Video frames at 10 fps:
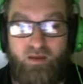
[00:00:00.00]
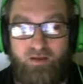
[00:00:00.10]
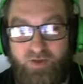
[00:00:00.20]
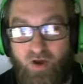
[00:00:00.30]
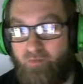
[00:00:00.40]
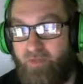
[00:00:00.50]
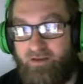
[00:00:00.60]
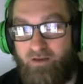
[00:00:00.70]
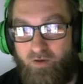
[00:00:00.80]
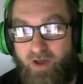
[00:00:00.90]
So I'm
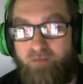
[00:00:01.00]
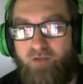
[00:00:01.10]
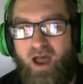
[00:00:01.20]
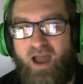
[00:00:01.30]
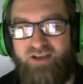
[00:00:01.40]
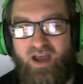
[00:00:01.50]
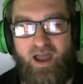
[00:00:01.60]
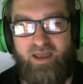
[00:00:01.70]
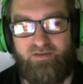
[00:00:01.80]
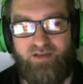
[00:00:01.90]
like, okay, I actually I
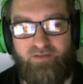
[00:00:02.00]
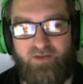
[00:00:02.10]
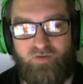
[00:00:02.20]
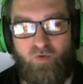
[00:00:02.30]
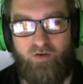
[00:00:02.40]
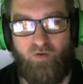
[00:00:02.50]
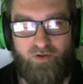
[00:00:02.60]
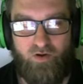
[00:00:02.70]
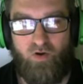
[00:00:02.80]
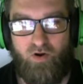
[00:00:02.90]
either take this one or the
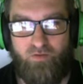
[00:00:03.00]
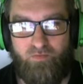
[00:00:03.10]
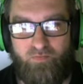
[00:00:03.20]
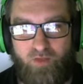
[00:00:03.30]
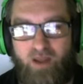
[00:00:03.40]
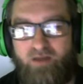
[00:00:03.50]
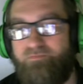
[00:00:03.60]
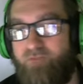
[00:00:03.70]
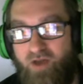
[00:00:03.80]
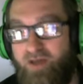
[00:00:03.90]
or I
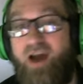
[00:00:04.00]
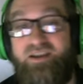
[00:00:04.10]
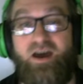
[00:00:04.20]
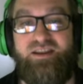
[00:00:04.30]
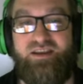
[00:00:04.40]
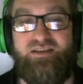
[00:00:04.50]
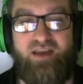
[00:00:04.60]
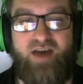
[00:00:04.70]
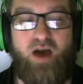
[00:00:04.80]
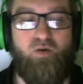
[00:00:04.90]
okay, I did I did take
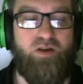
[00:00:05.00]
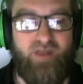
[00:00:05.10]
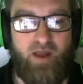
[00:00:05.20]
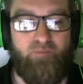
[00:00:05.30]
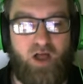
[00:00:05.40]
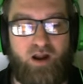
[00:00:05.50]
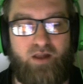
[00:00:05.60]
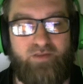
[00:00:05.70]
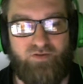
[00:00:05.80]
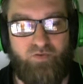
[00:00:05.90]
that one and then I block out
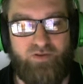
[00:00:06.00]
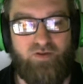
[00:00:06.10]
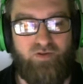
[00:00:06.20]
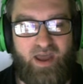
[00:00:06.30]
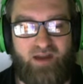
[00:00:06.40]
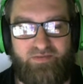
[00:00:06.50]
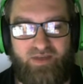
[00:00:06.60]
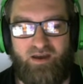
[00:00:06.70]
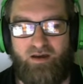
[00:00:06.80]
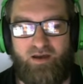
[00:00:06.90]
this one with a 2k and I
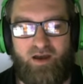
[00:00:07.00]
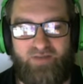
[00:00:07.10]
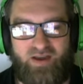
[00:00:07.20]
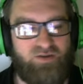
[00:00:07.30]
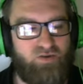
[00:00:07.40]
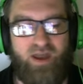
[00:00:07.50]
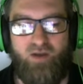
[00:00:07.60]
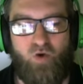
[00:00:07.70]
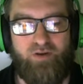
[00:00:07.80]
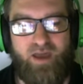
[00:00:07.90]
think a, I think a 2k and a
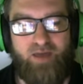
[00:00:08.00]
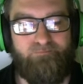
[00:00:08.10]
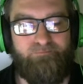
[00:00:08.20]
1k.